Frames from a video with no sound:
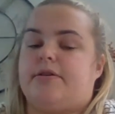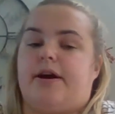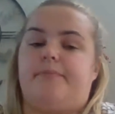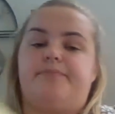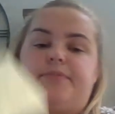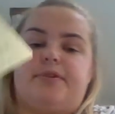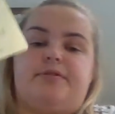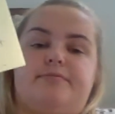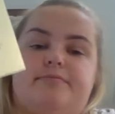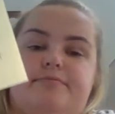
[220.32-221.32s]
Okay?
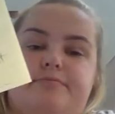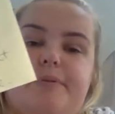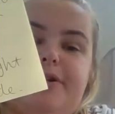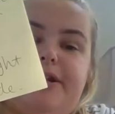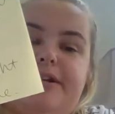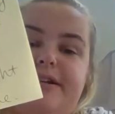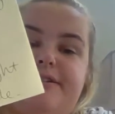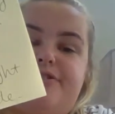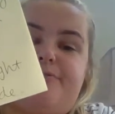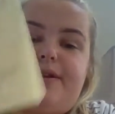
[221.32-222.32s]
People need an
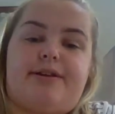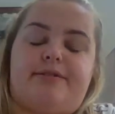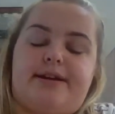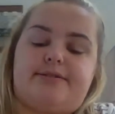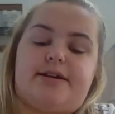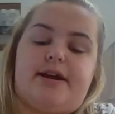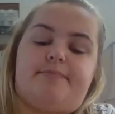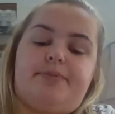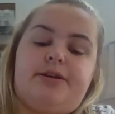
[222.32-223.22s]
easier way to get light inside.